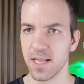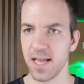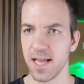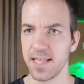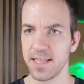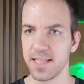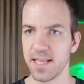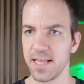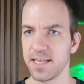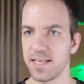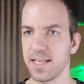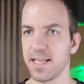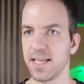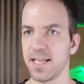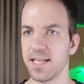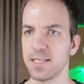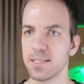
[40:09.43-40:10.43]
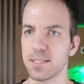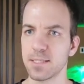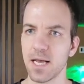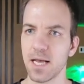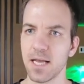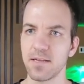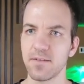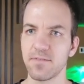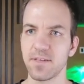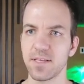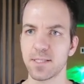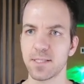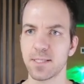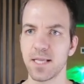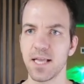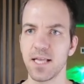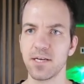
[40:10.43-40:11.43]
and then inside of
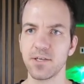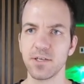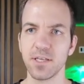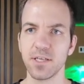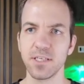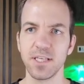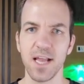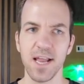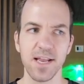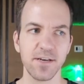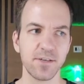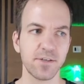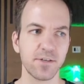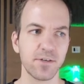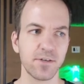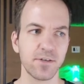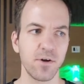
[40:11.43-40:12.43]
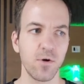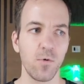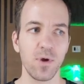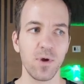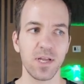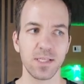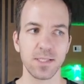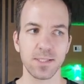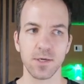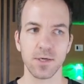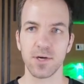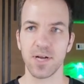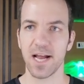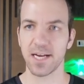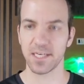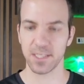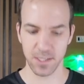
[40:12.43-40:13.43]
this inner container, we can start
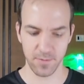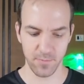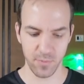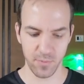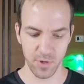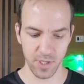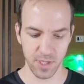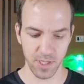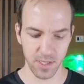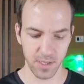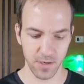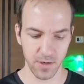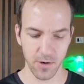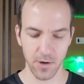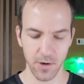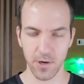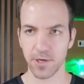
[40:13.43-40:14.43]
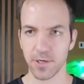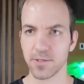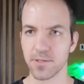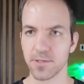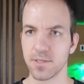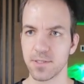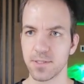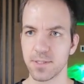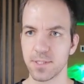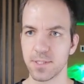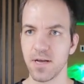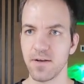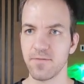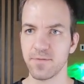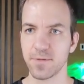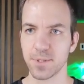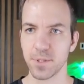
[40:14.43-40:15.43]
actually putting our
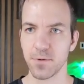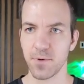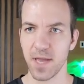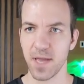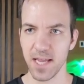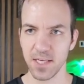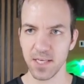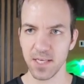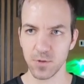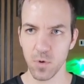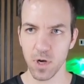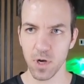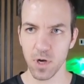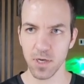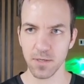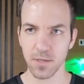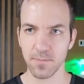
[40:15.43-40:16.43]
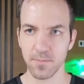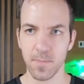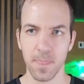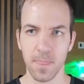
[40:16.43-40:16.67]
stuff. So h1,